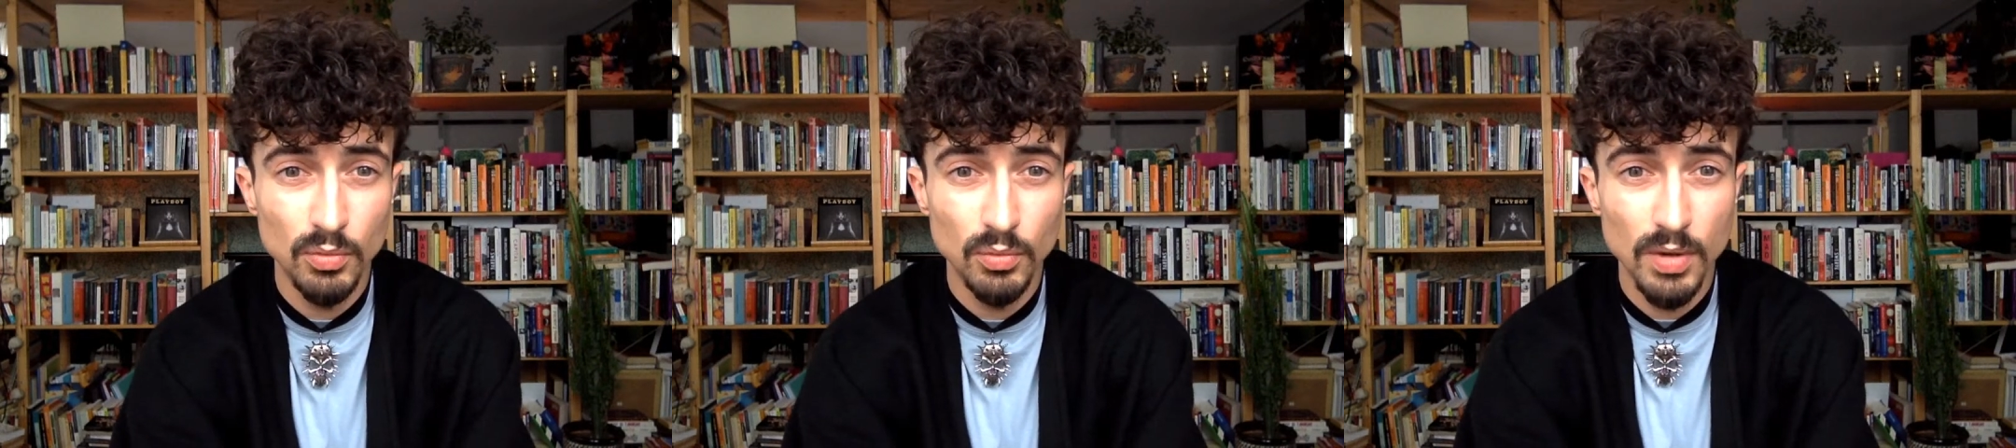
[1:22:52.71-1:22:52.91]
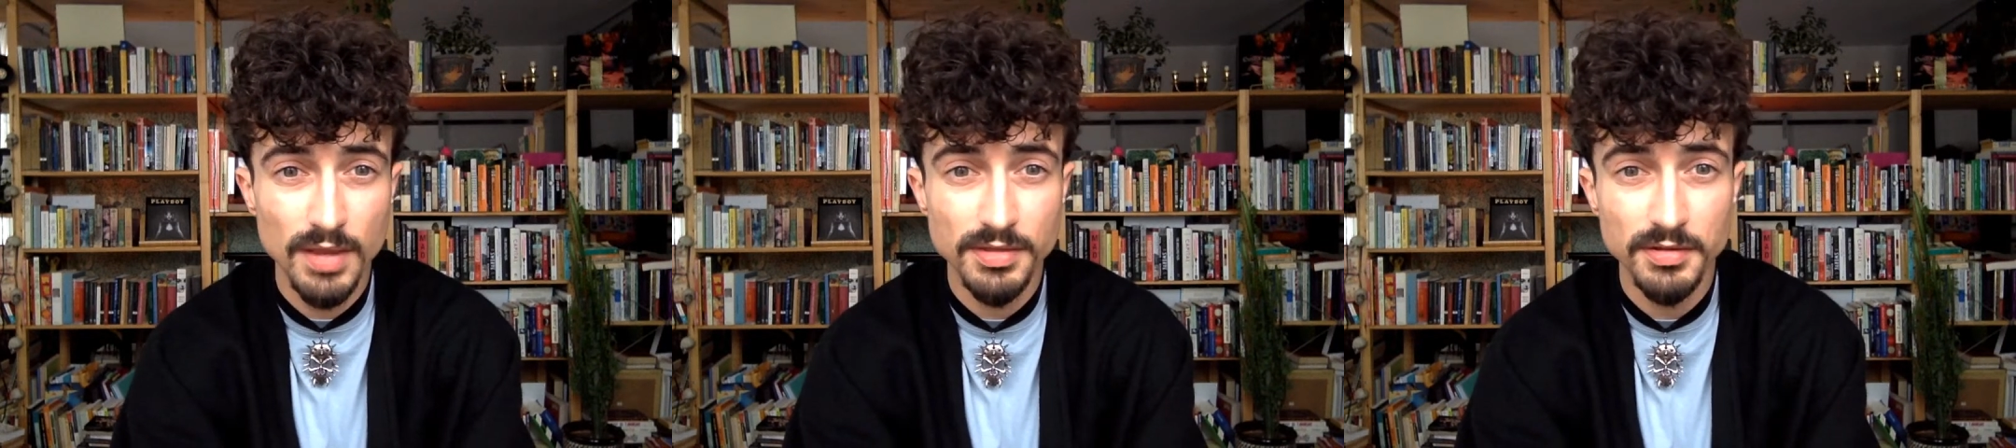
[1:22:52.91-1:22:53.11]

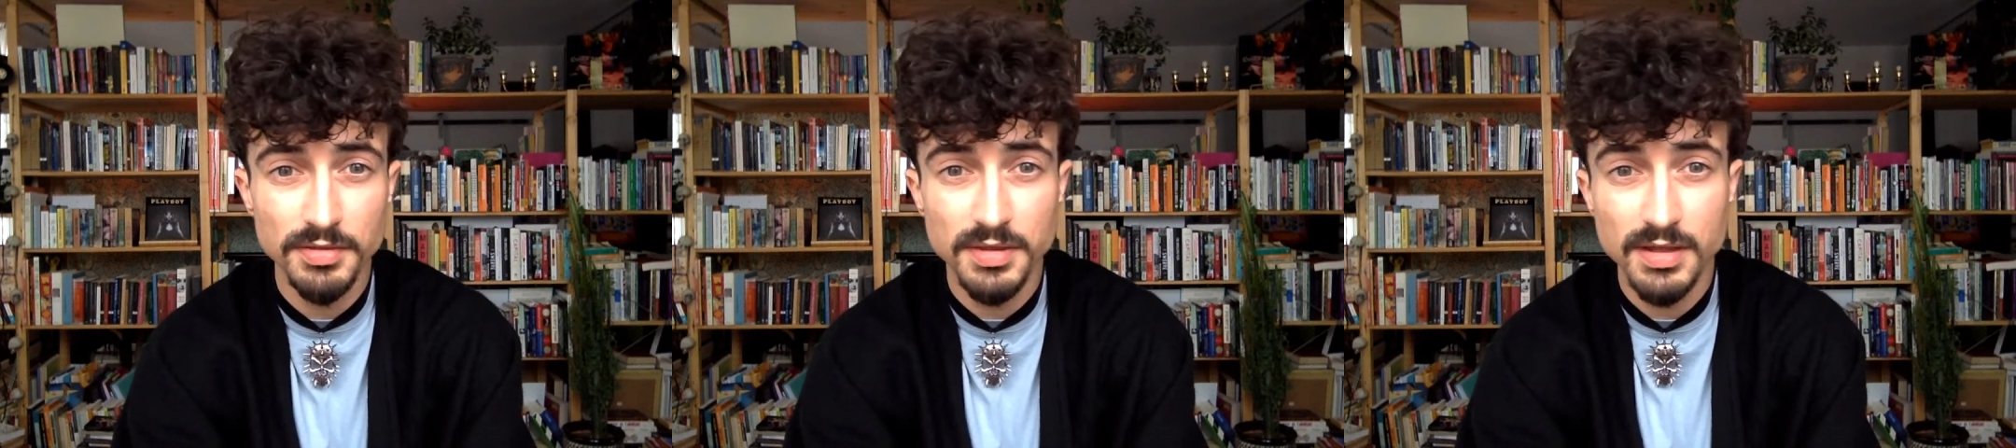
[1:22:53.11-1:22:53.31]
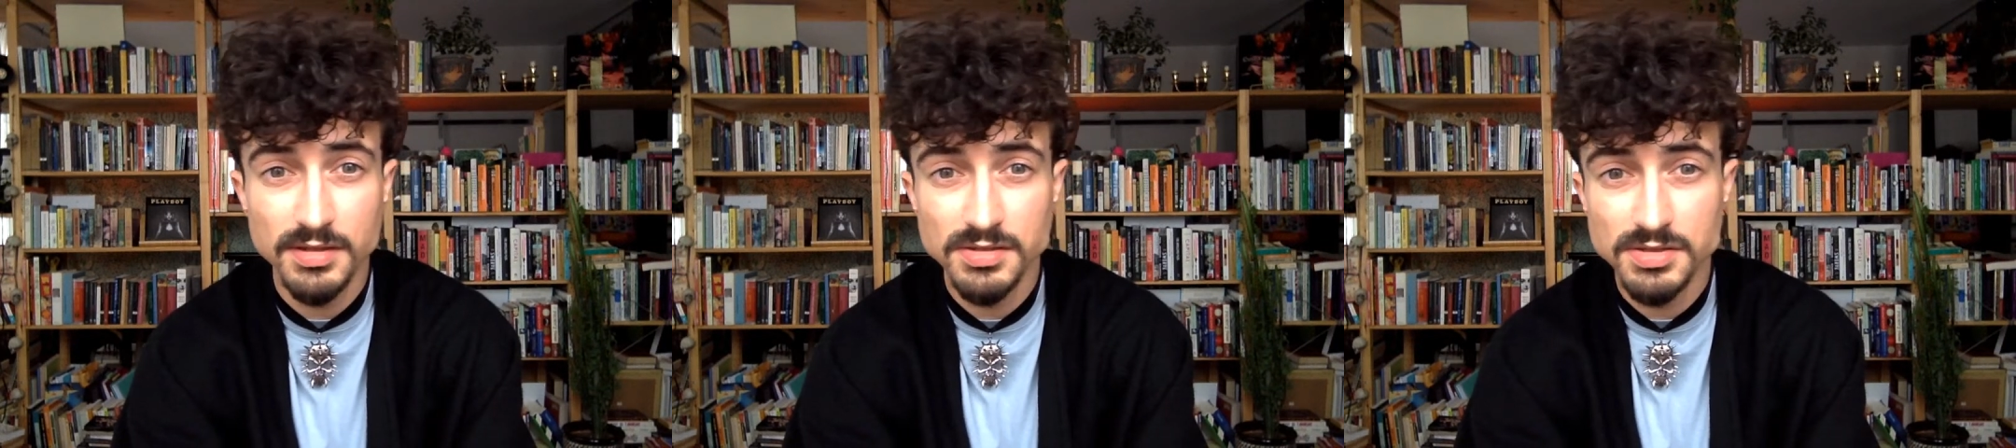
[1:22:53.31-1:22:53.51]
whether
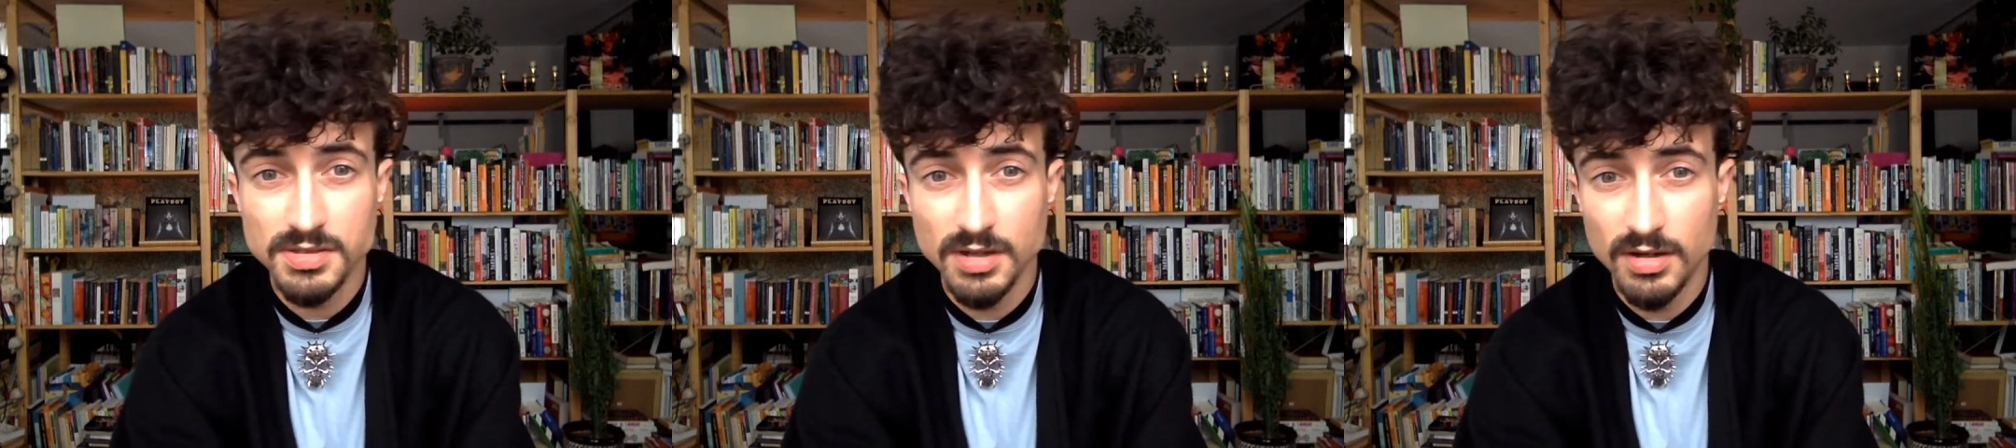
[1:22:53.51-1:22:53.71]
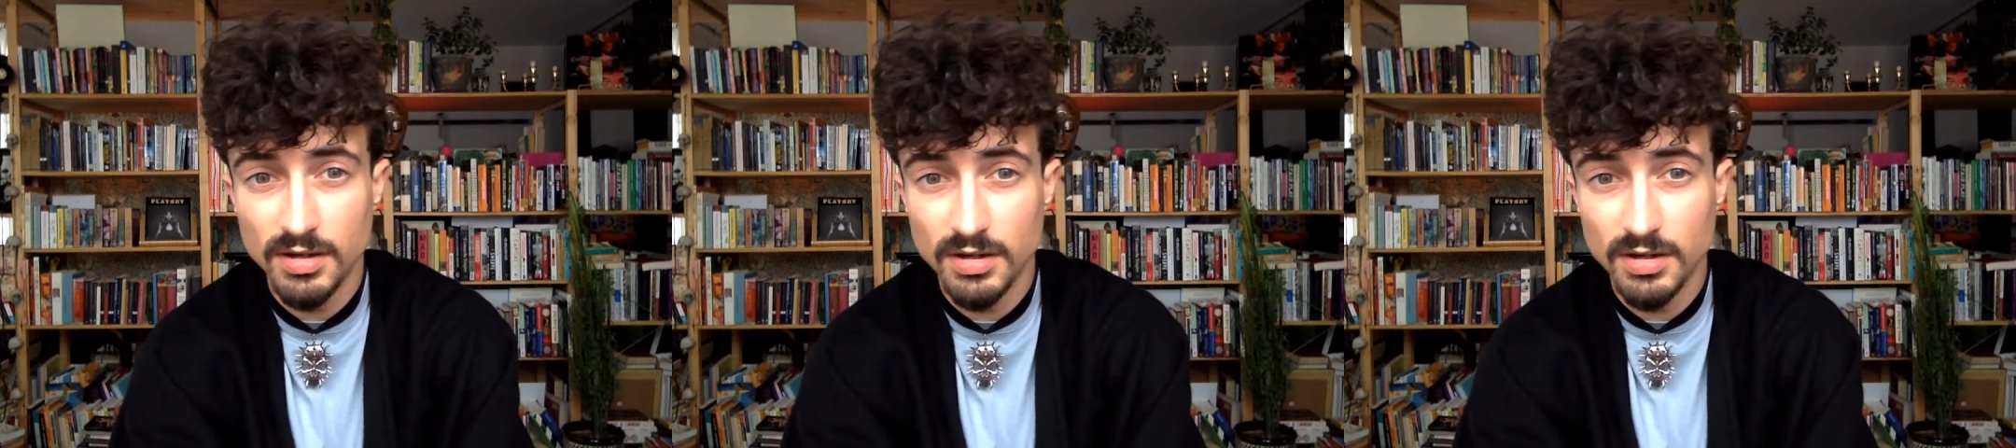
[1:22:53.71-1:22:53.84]
things